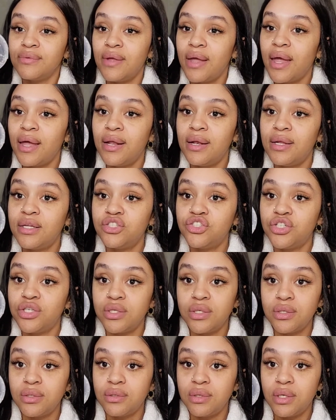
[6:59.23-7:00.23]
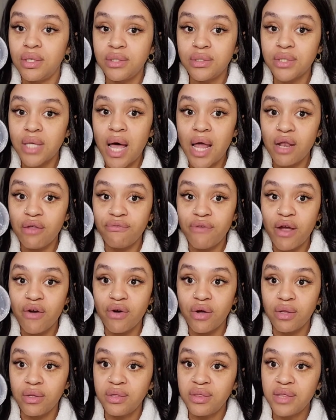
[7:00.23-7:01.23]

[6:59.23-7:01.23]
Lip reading: It legit is aloe vera,